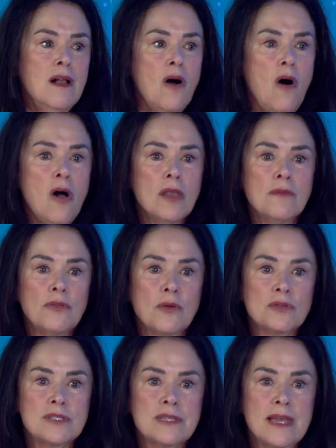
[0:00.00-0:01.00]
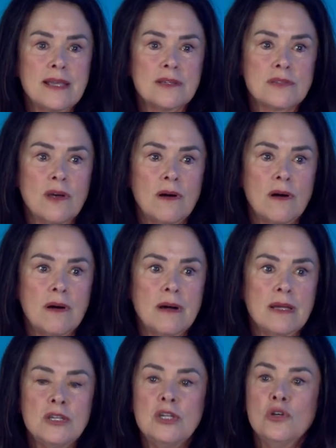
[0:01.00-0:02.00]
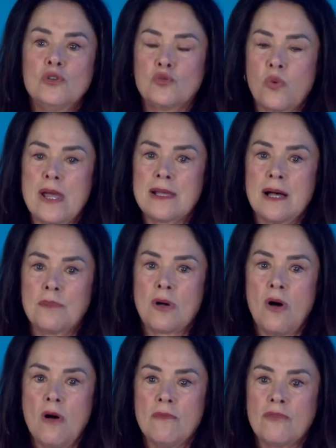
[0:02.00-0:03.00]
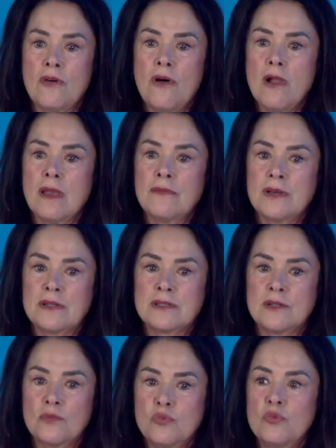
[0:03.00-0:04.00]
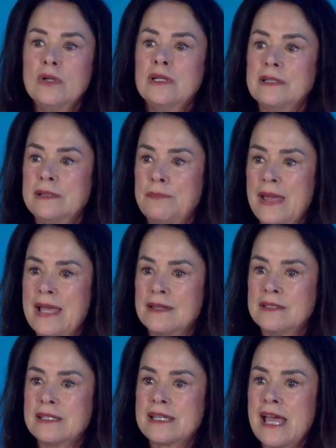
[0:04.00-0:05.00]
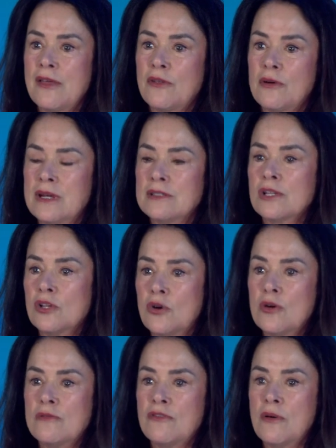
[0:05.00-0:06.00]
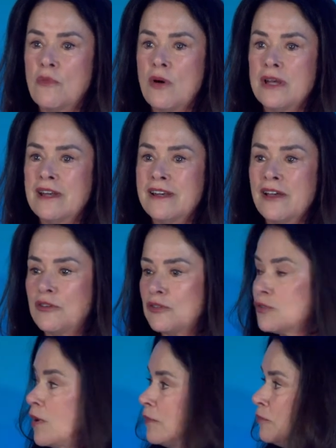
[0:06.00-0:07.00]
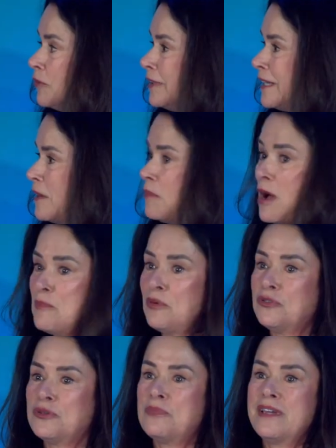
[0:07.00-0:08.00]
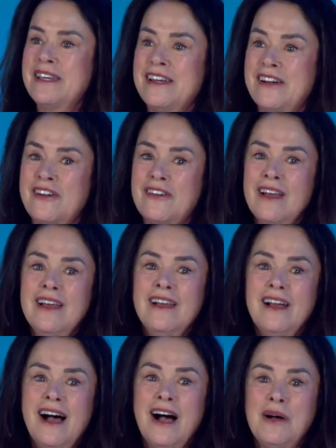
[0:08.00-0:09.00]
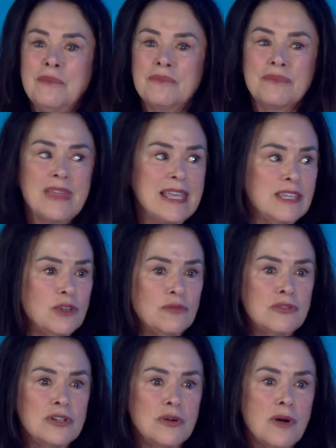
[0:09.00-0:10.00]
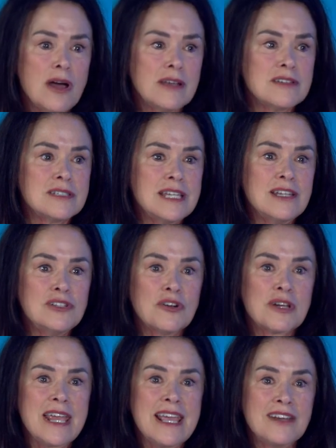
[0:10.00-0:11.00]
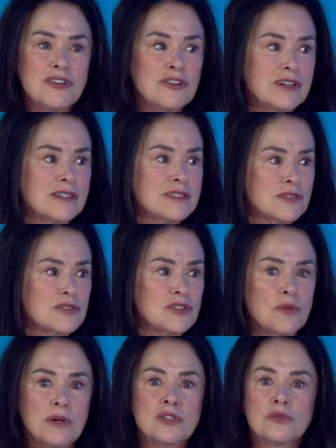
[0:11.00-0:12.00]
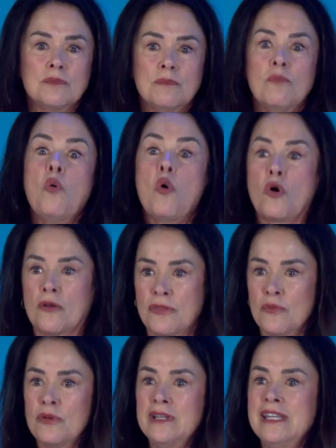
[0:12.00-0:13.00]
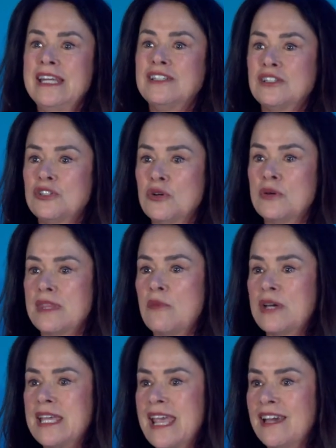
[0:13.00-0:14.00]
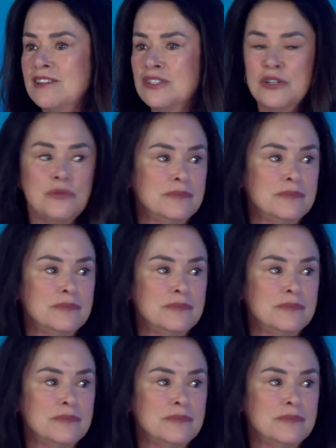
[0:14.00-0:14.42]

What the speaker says: all of those things are a huge wake-up call for all of us to really band together and to learn from one another. So I really am humbled to be here. Thank you for your honesty and your candor because there's so much more that we need to do and that we can do.